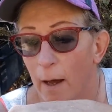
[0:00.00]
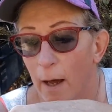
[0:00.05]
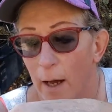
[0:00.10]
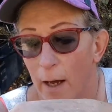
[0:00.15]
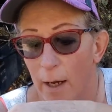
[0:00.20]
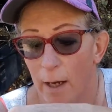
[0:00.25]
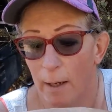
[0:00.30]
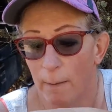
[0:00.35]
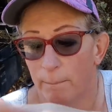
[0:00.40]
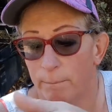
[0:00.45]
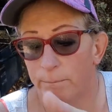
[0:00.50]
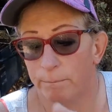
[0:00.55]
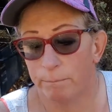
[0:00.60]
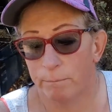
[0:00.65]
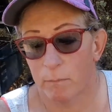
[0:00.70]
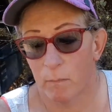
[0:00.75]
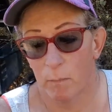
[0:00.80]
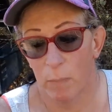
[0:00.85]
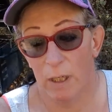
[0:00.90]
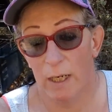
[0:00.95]

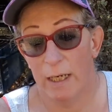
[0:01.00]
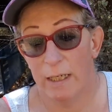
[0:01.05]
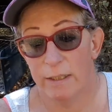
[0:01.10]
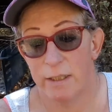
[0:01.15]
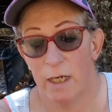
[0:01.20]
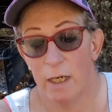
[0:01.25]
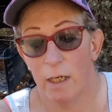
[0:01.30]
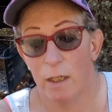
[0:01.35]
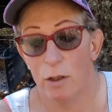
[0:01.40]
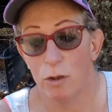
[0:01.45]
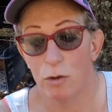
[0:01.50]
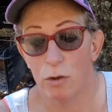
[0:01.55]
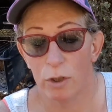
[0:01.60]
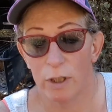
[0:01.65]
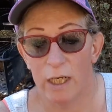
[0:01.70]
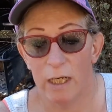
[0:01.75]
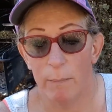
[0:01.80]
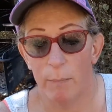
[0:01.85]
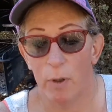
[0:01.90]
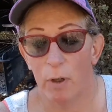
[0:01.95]
But like I say, I
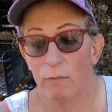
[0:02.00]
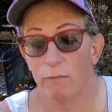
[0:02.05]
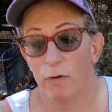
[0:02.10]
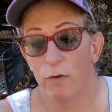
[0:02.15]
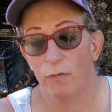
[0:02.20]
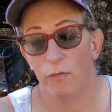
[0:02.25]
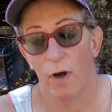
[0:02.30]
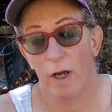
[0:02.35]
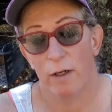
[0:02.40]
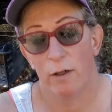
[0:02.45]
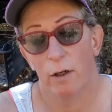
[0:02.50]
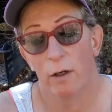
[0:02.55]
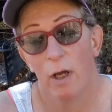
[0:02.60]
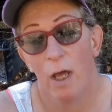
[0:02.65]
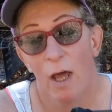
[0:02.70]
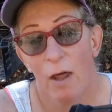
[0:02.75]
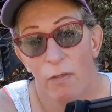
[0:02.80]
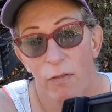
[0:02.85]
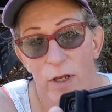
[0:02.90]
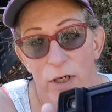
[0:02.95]
usually keep it on viewfinder.
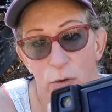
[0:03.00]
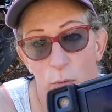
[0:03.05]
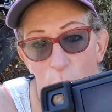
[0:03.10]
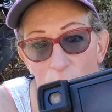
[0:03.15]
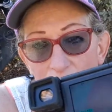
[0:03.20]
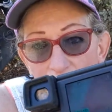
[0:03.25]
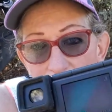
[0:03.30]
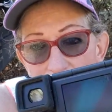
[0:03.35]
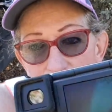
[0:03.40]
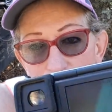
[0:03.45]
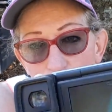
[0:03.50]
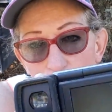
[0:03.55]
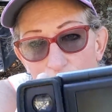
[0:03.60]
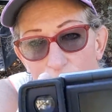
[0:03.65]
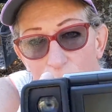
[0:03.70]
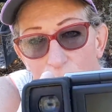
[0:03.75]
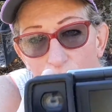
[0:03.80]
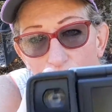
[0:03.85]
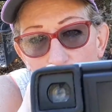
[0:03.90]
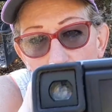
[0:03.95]
This one is
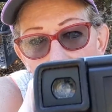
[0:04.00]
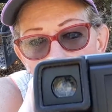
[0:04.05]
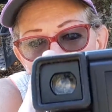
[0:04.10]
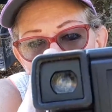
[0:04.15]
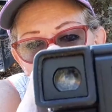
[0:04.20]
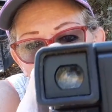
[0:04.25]
really cool. I